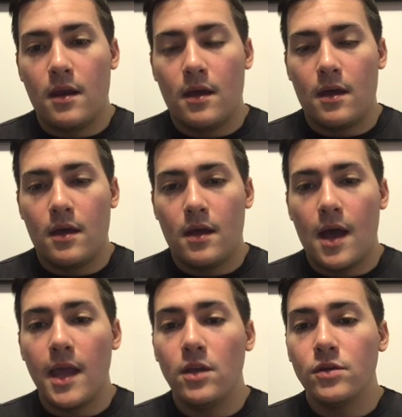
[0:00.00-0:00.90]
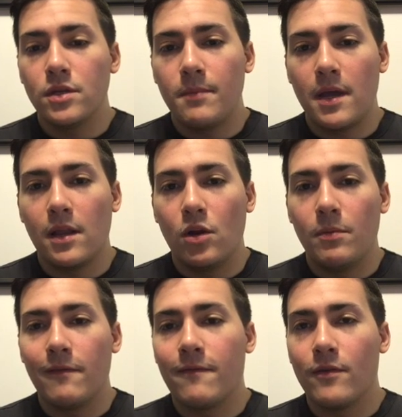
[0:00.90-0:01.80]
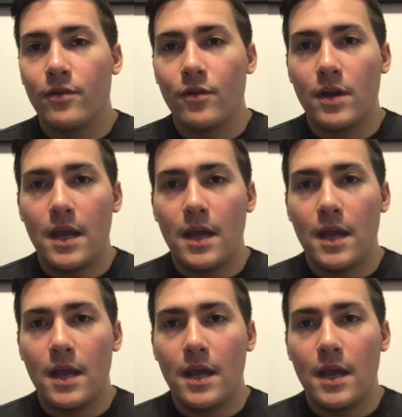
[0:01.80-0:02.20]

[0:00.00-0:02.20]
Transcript: I usually make it a little bit further